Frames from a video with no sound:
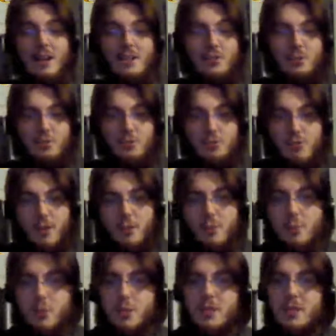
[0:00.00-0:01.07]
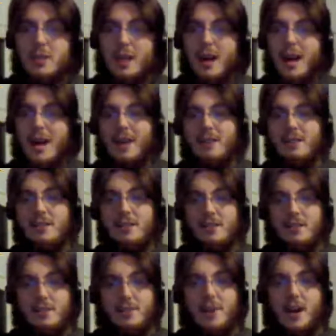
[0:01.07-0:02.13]
Some driftwood and
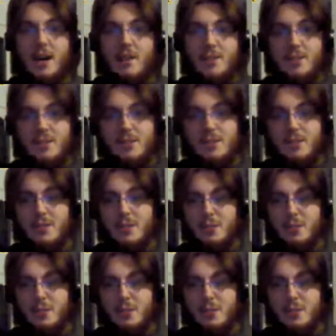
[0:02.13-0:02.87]
the survivors